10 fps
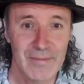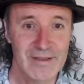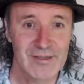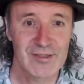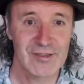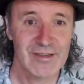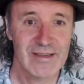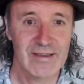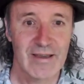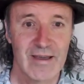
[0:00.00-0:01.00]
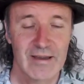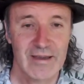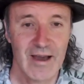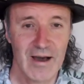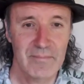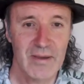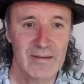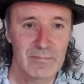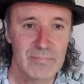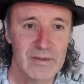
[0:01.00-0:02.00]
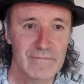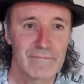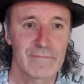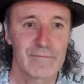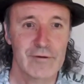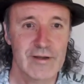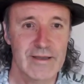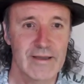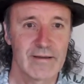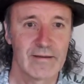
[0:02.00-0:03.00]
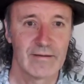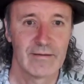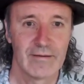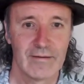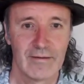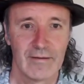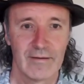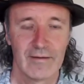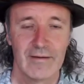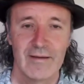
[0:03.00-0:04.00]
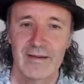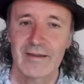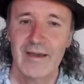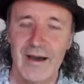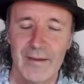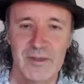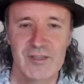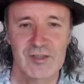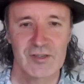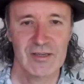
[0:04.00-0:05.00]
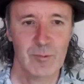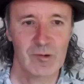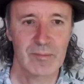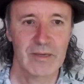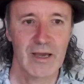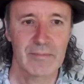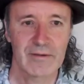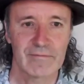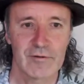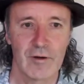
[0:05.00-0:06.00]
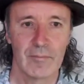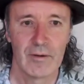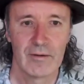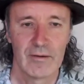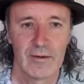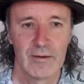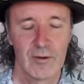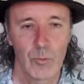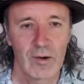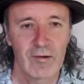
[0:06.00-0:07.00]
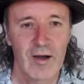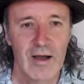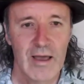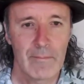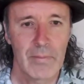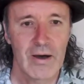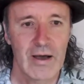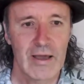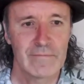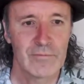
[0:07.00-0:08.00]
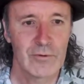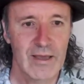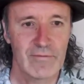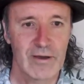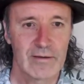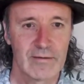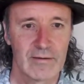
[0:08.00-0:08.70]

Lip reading: and see, come and be free. Come and see where I'm coming from, where I abide forever.